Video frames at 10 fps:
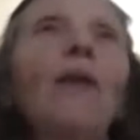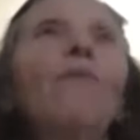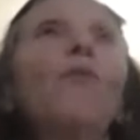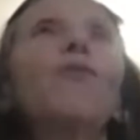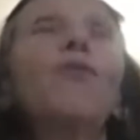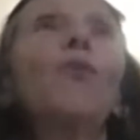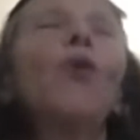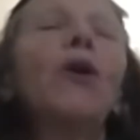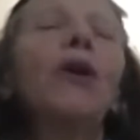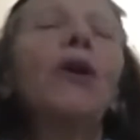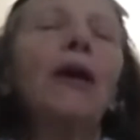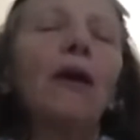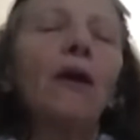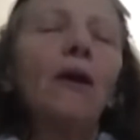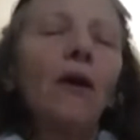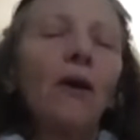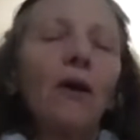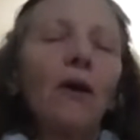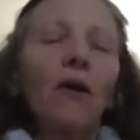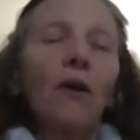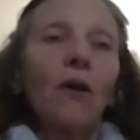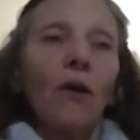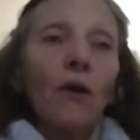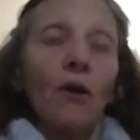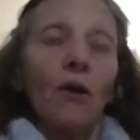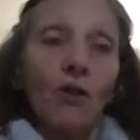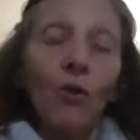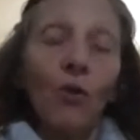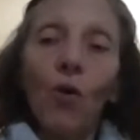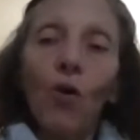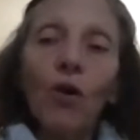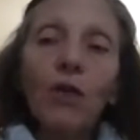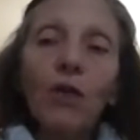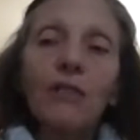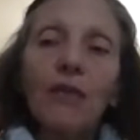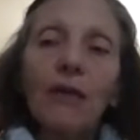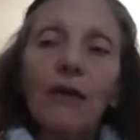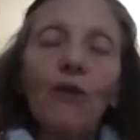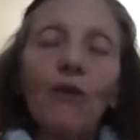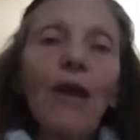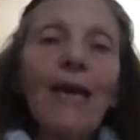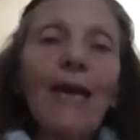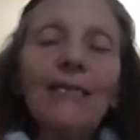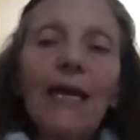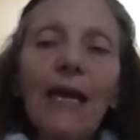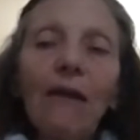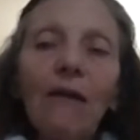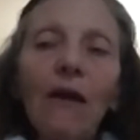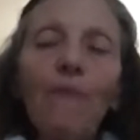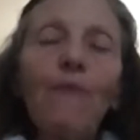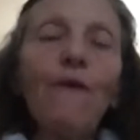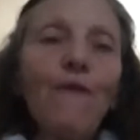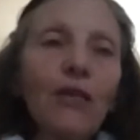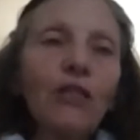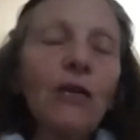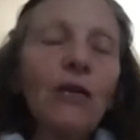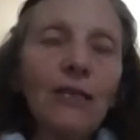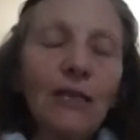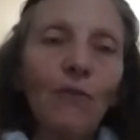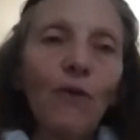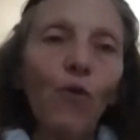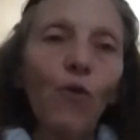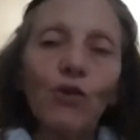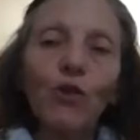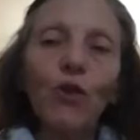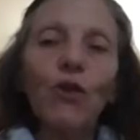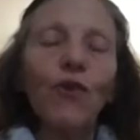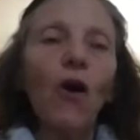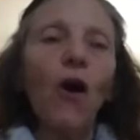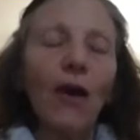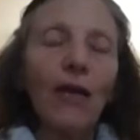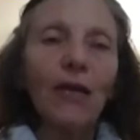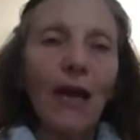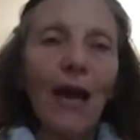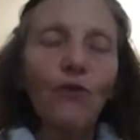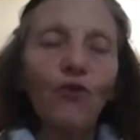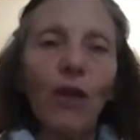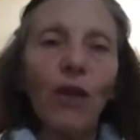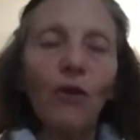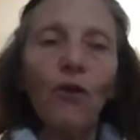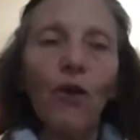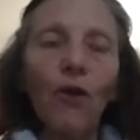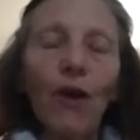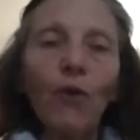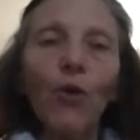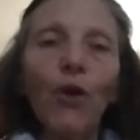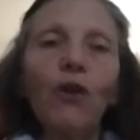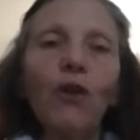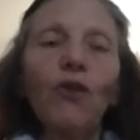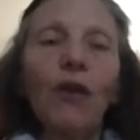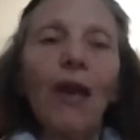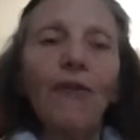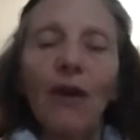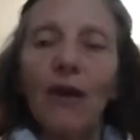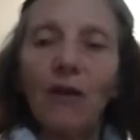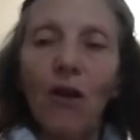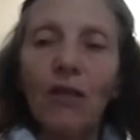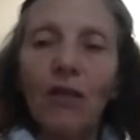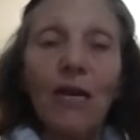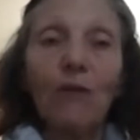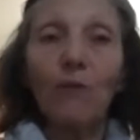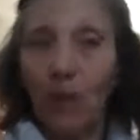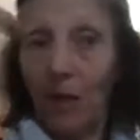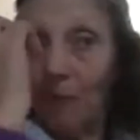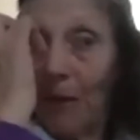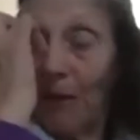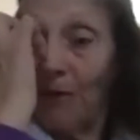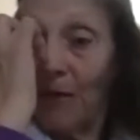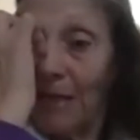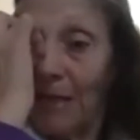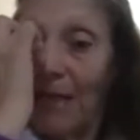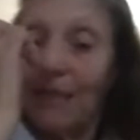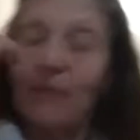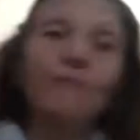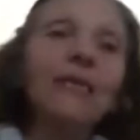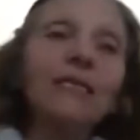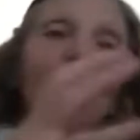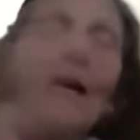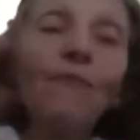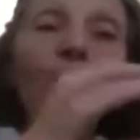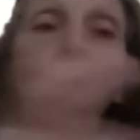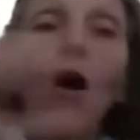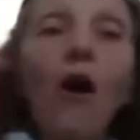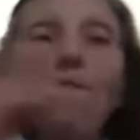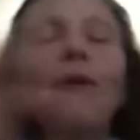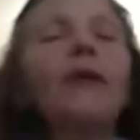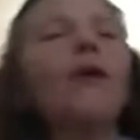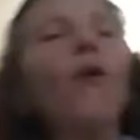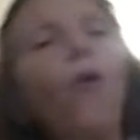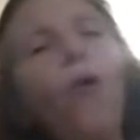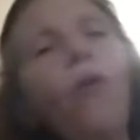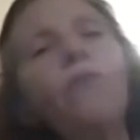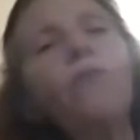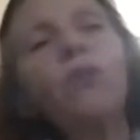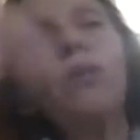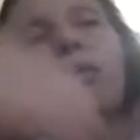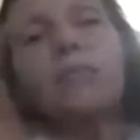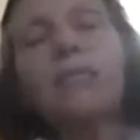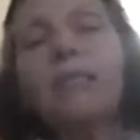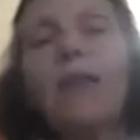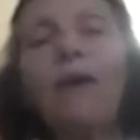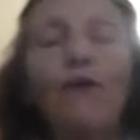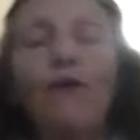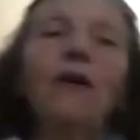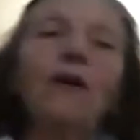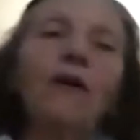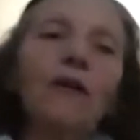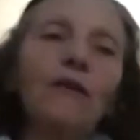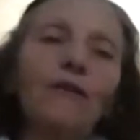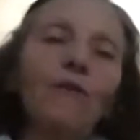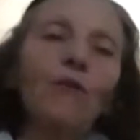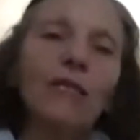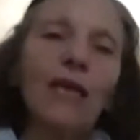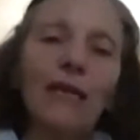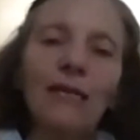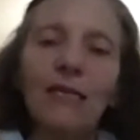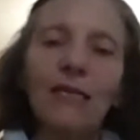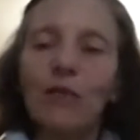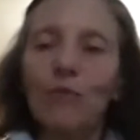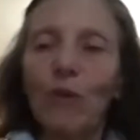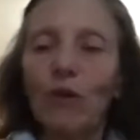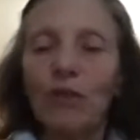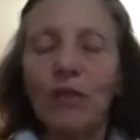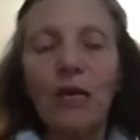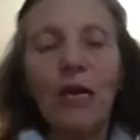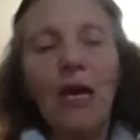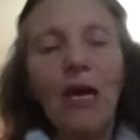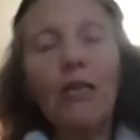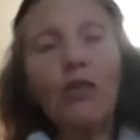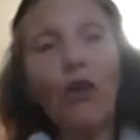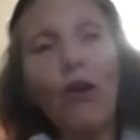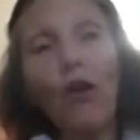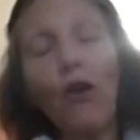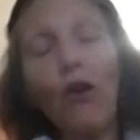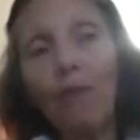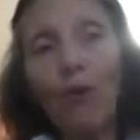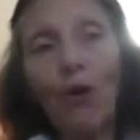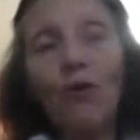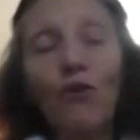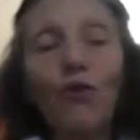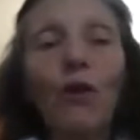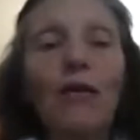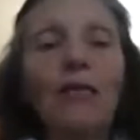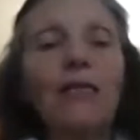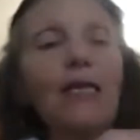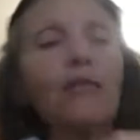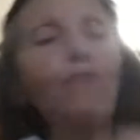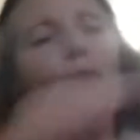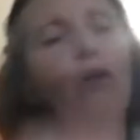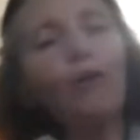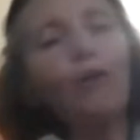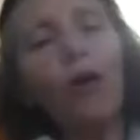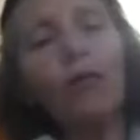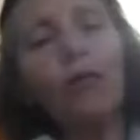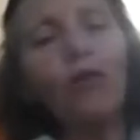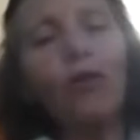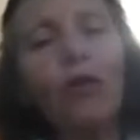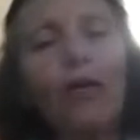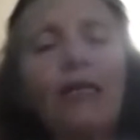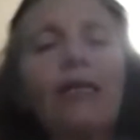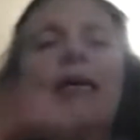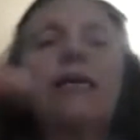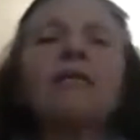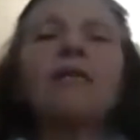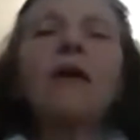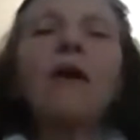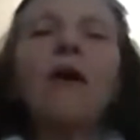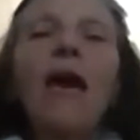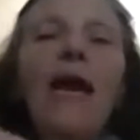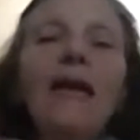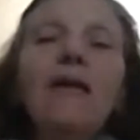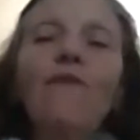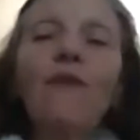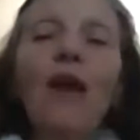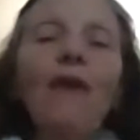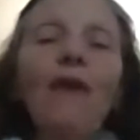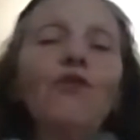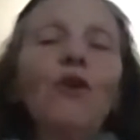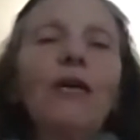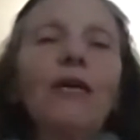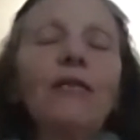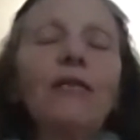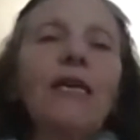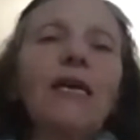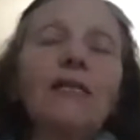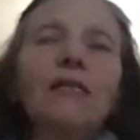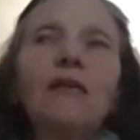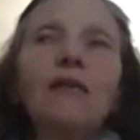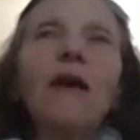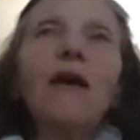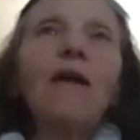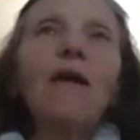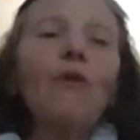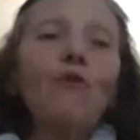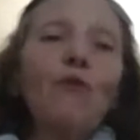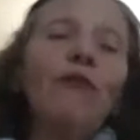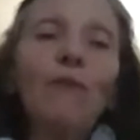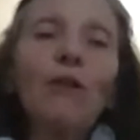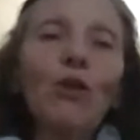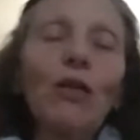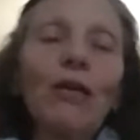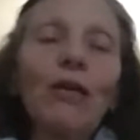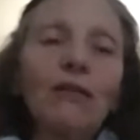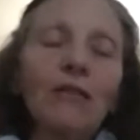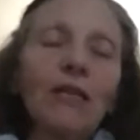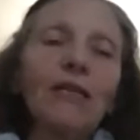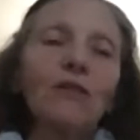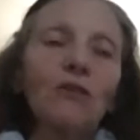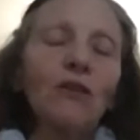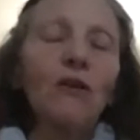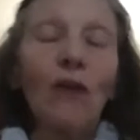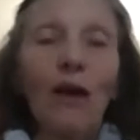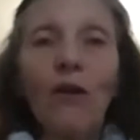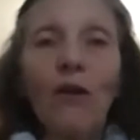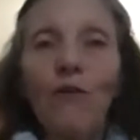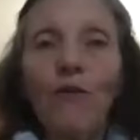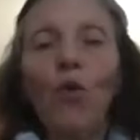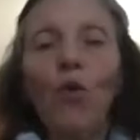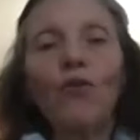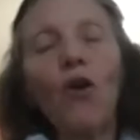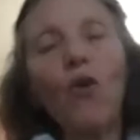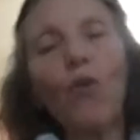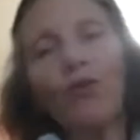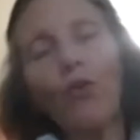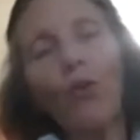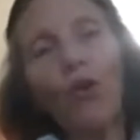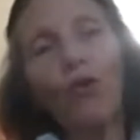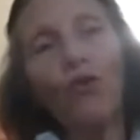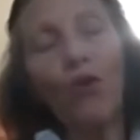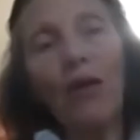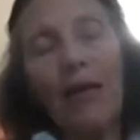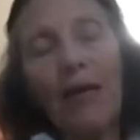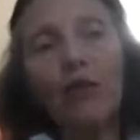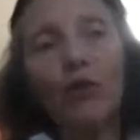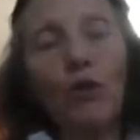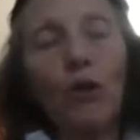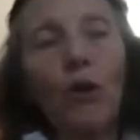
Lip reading: also working towards creating a professionalism of what doulas are in the country, and working together. And last night was on a bit of an intense meeting of bringing all the doulas in South Africa in different modalities, because there's not only birth doulas, there's postpartum doulas, there's end-of-life doulas, there's bereavement doulas, there's, I don't know if you all know what the word doula is